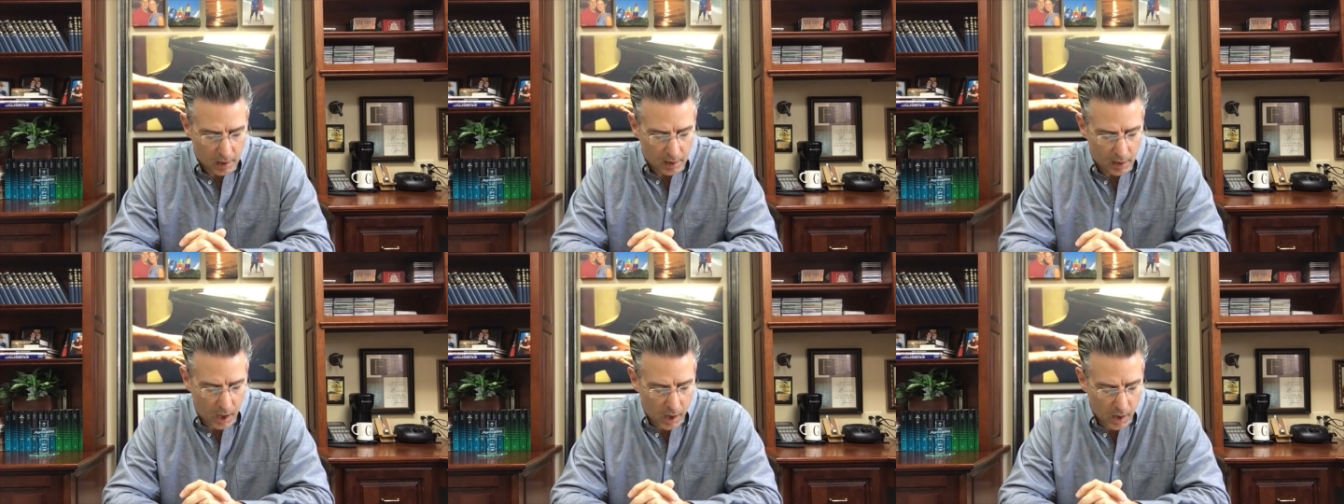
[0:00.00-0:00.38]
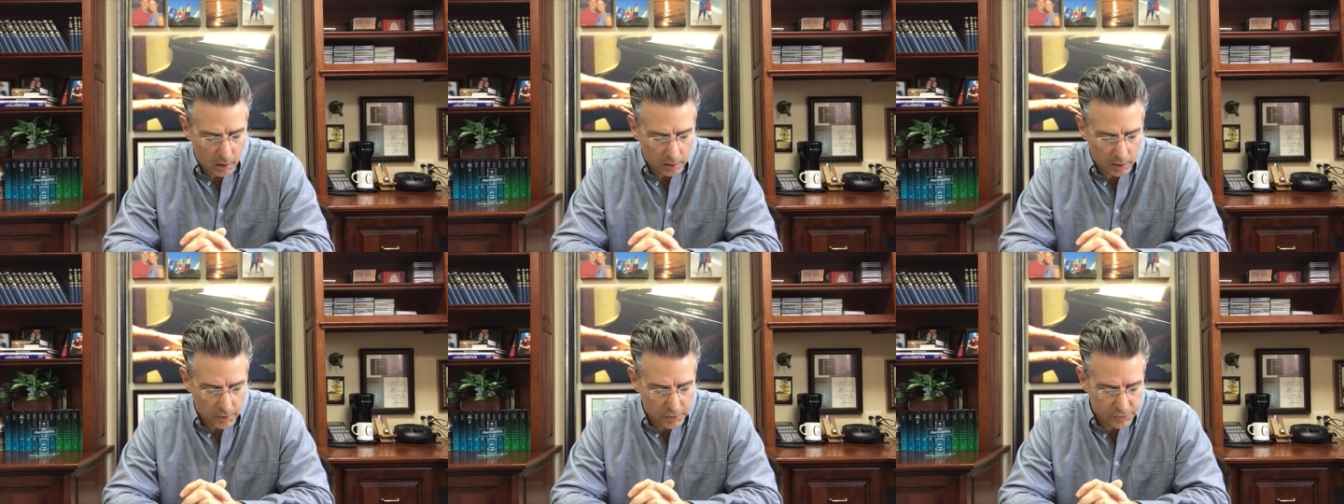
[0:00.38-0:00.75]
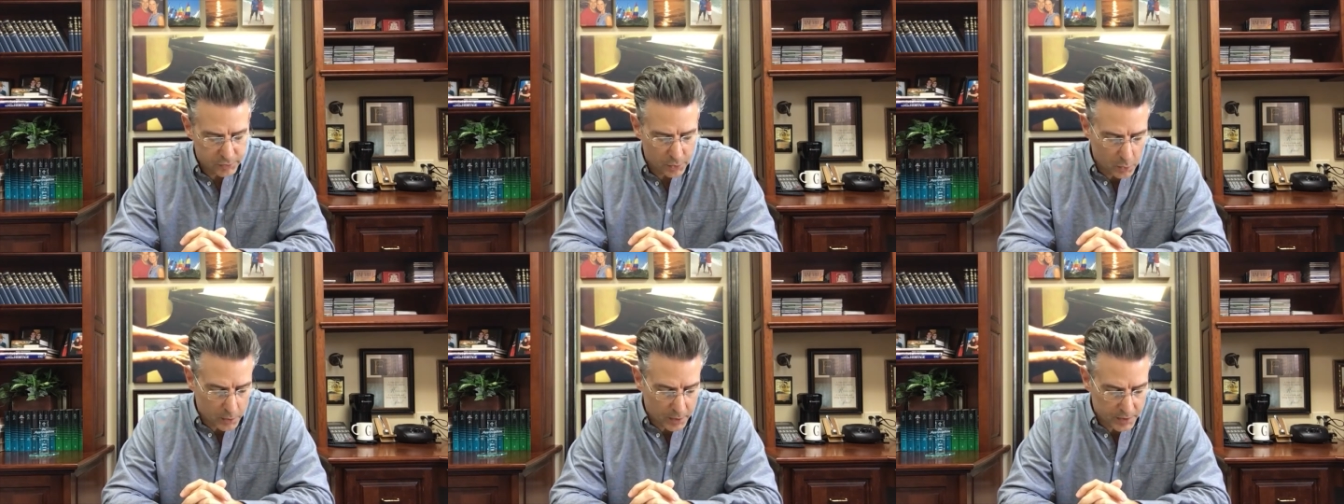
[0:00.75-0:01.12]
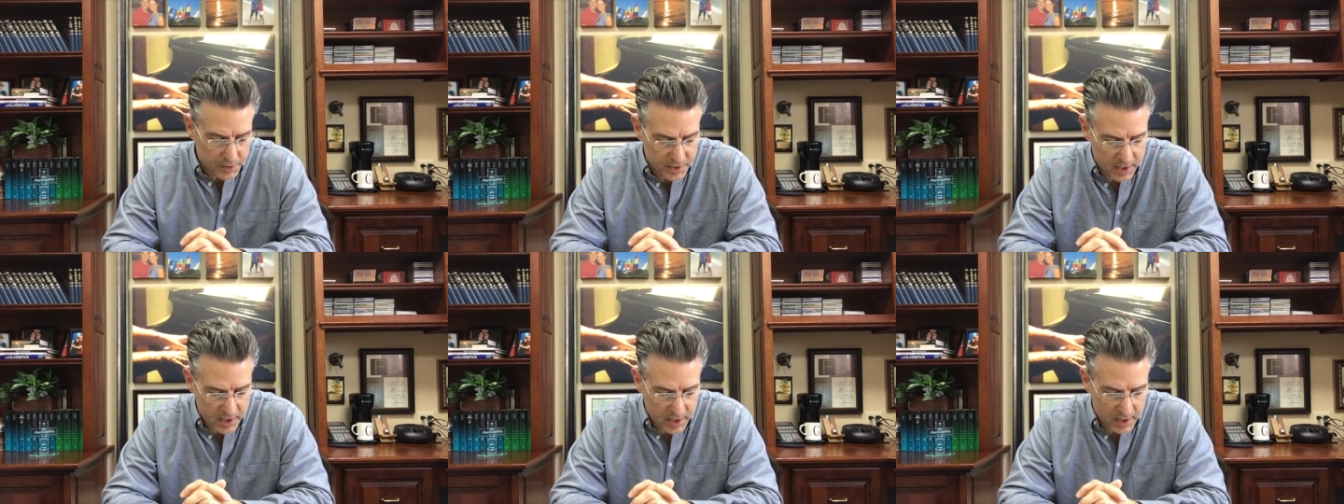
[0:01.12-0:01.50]
all
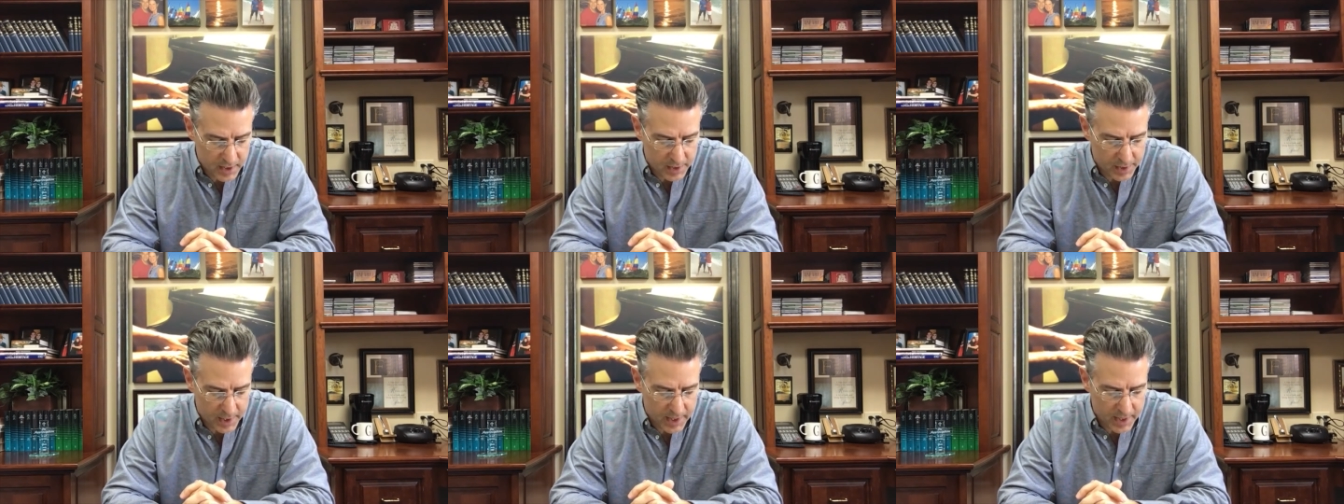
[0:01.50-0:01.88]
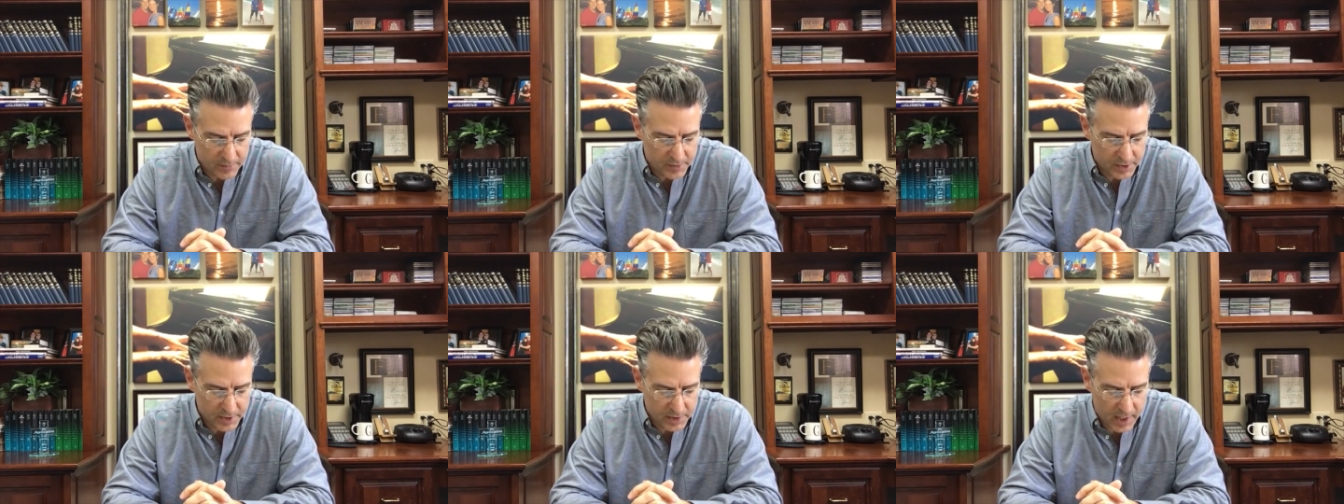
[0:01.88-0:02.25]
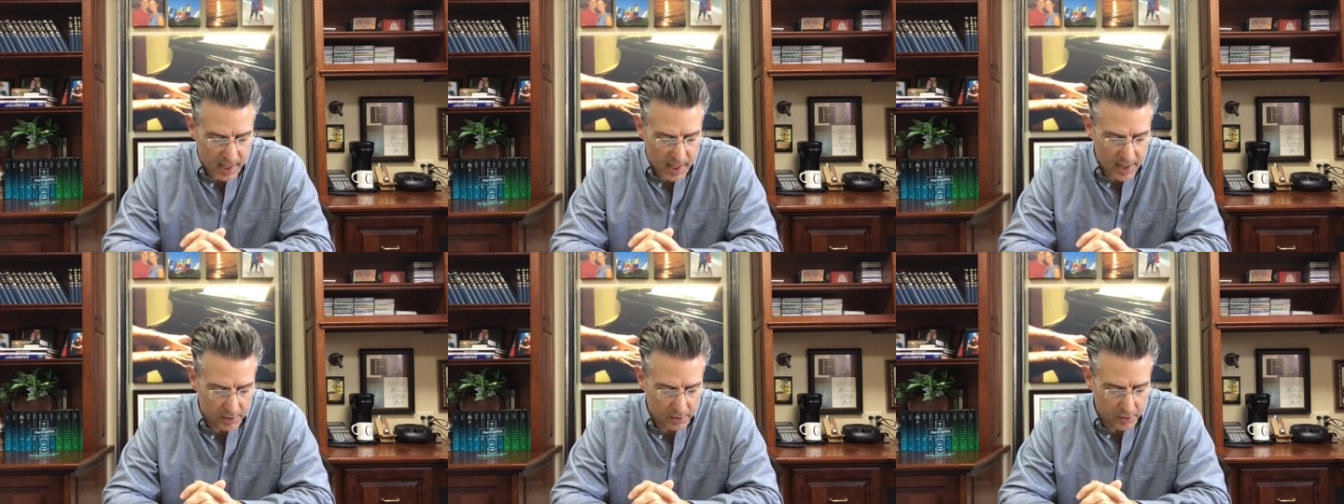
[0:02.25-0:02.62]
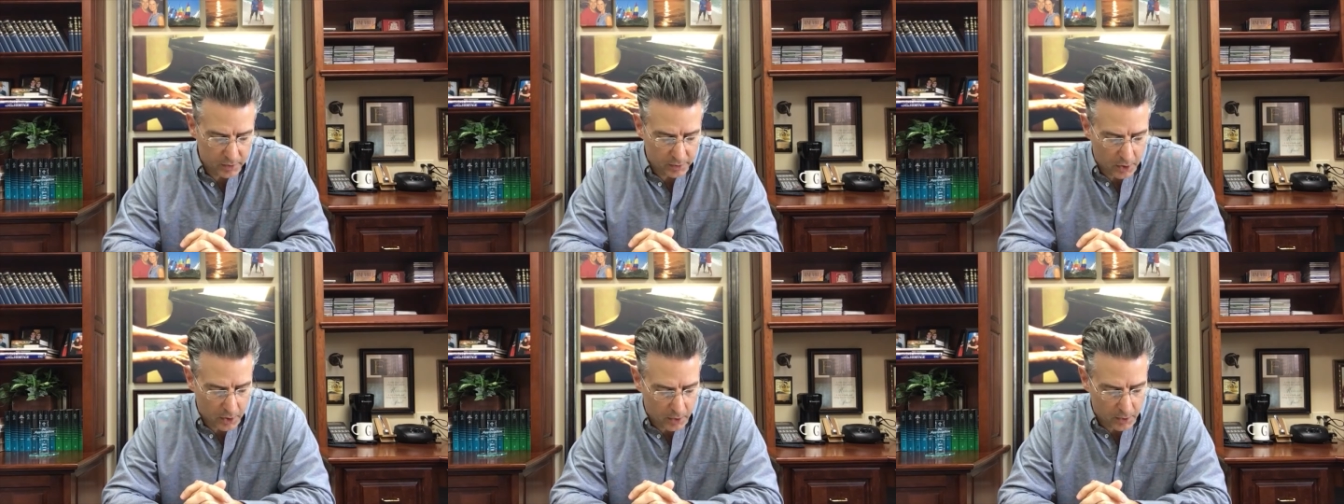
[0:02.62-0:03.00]
authority in heaven and
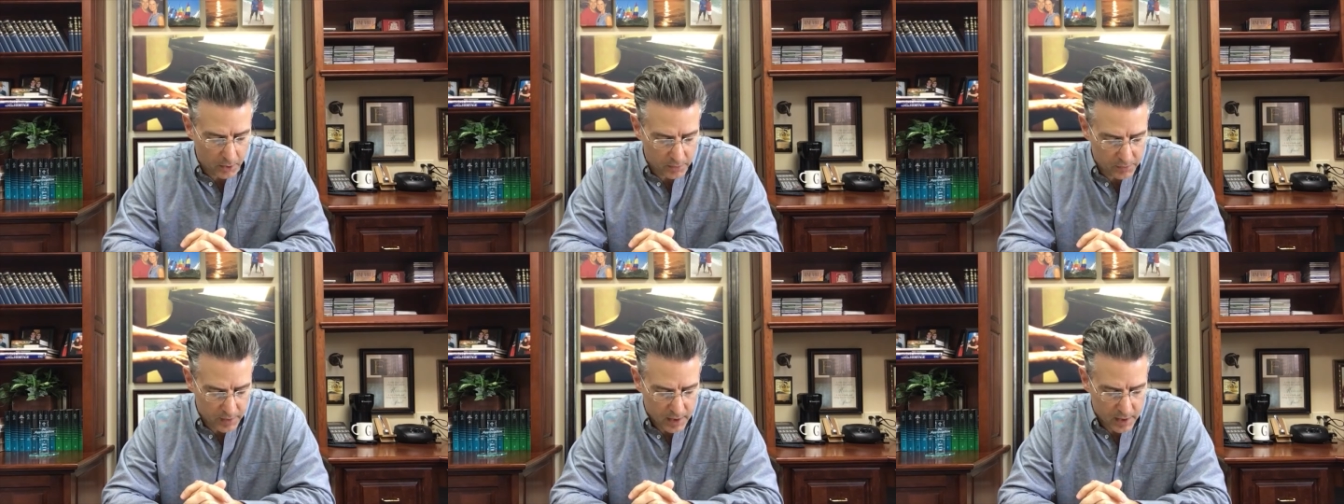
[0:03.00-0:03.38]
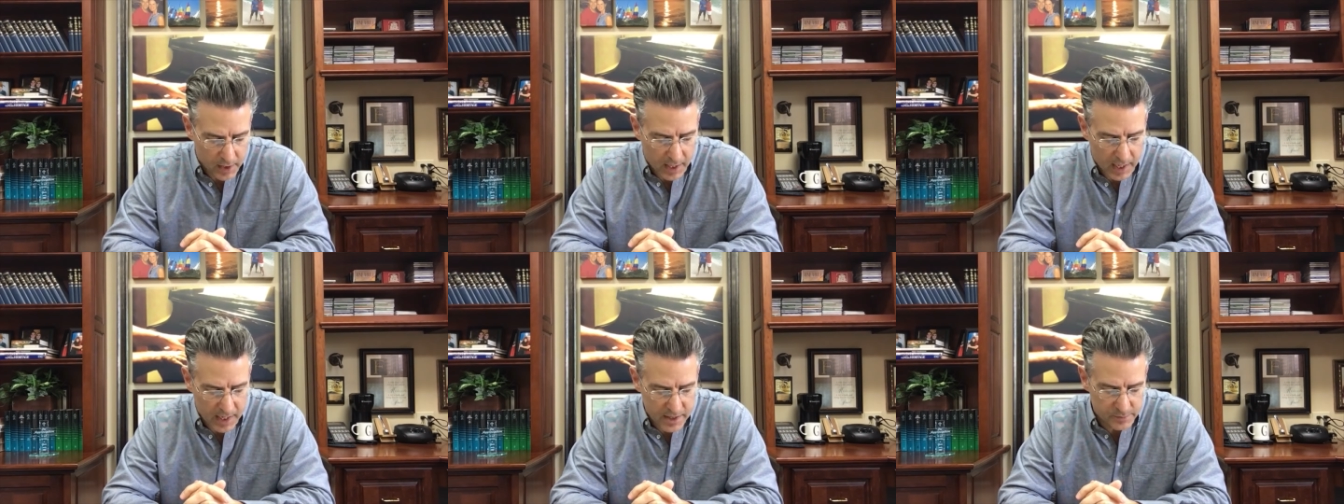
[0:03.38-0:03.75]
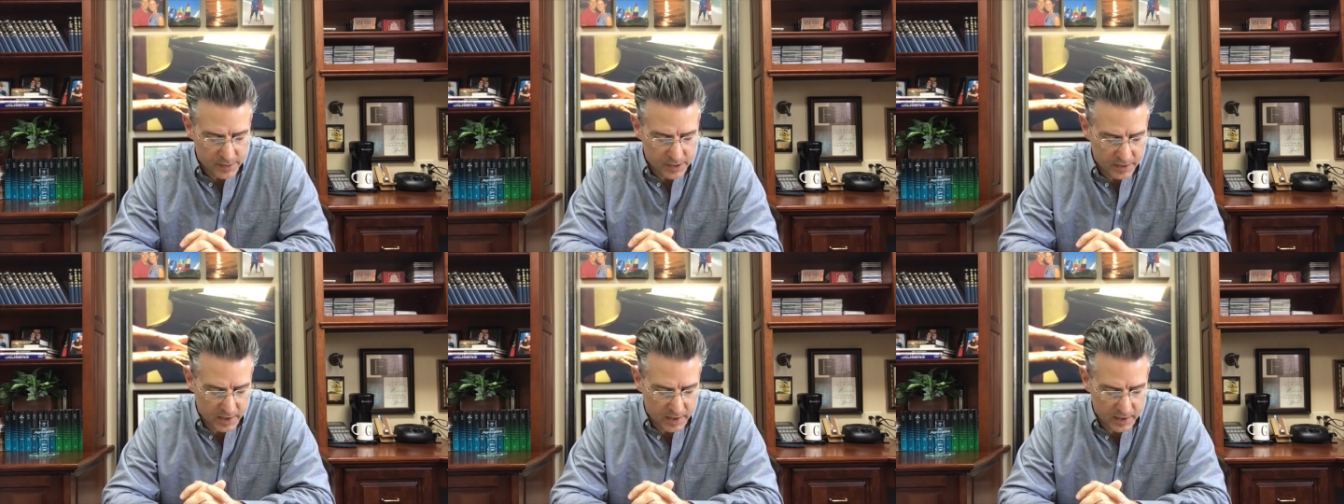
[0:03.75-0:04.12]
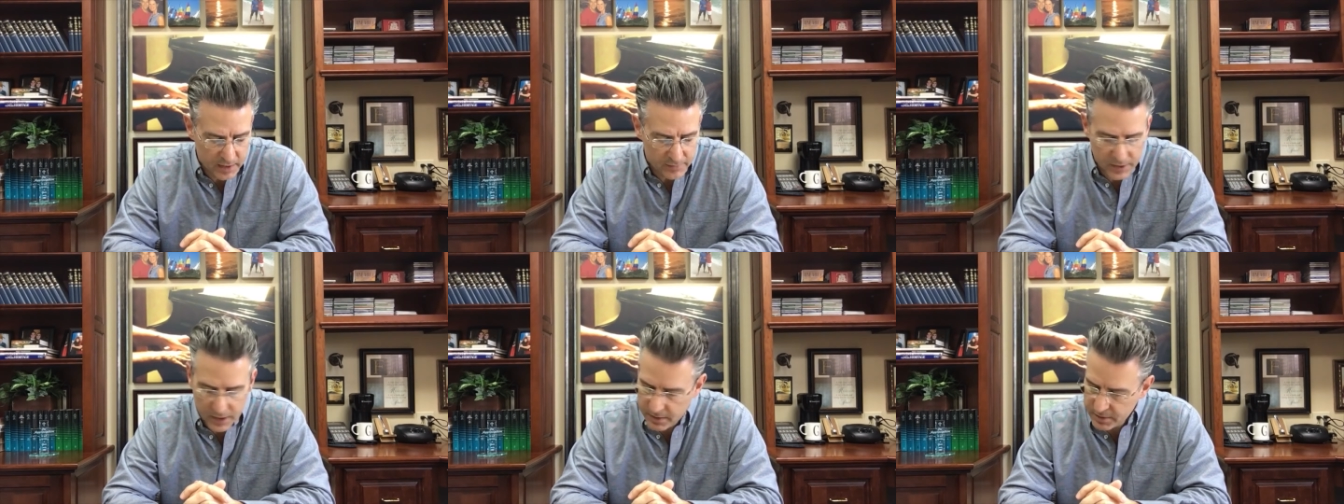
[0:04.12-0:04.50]
on earth has been
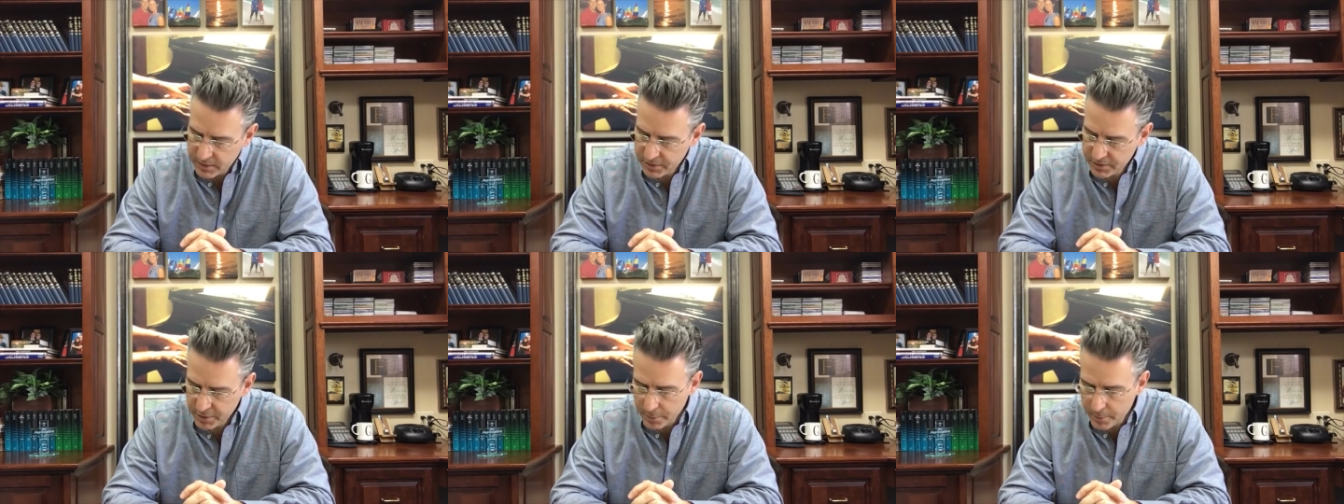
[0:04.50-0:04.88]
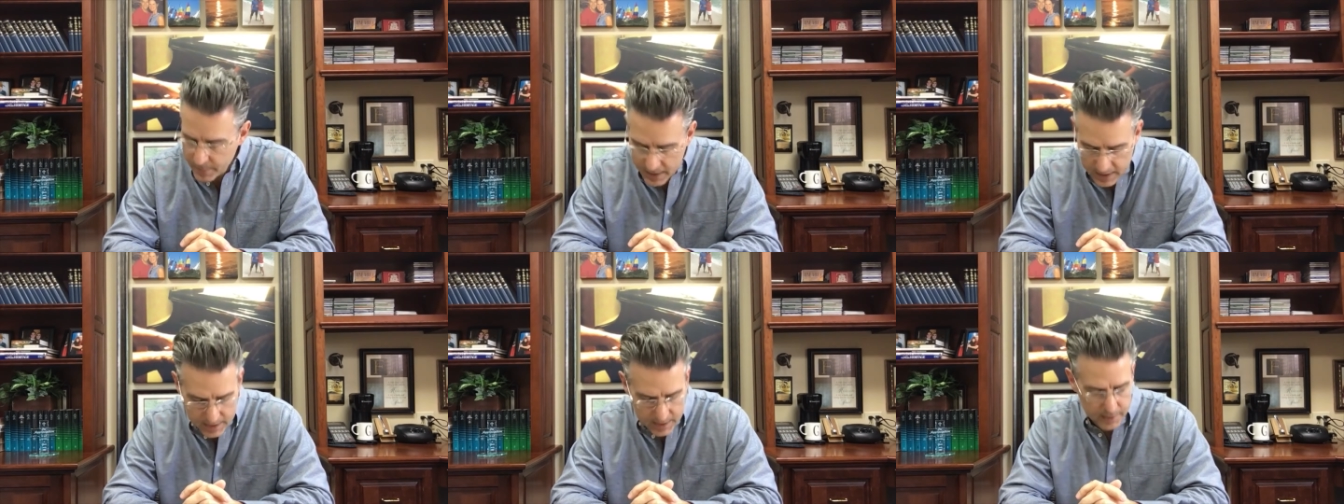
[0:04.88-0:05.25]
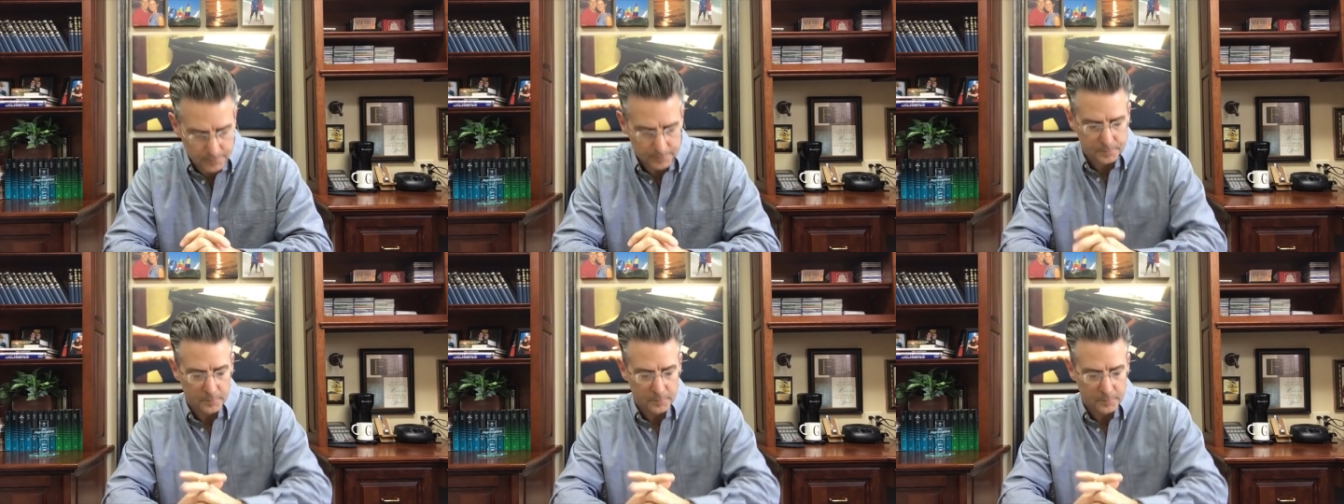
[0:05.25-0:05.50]
given to me.